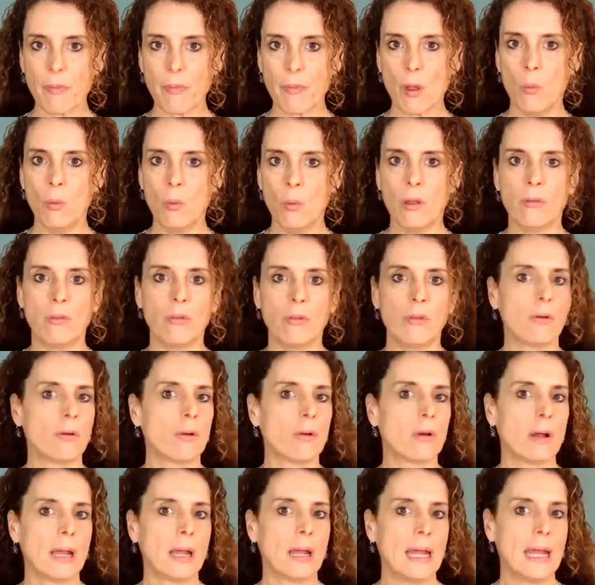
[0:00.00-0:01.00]
with
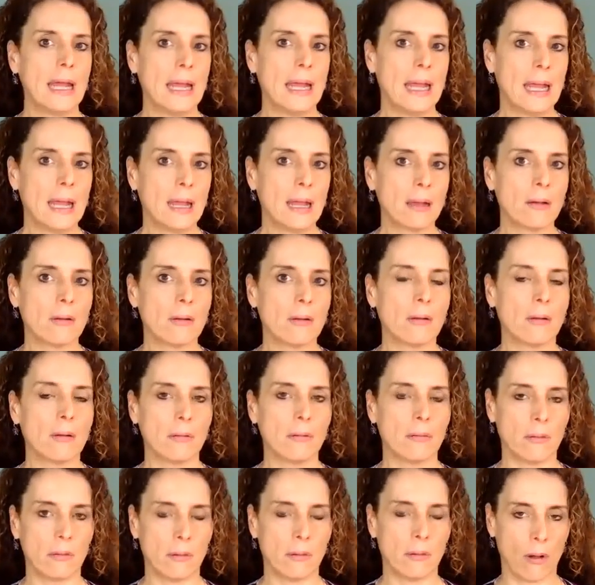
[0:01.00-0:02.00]
your
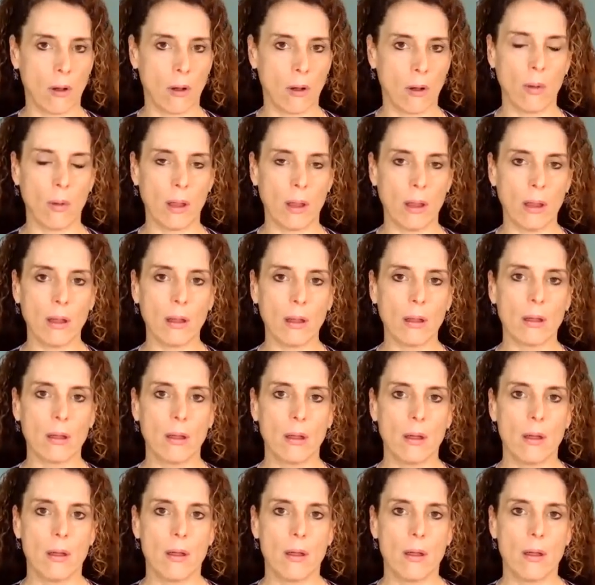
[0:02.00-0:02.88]
inner knowing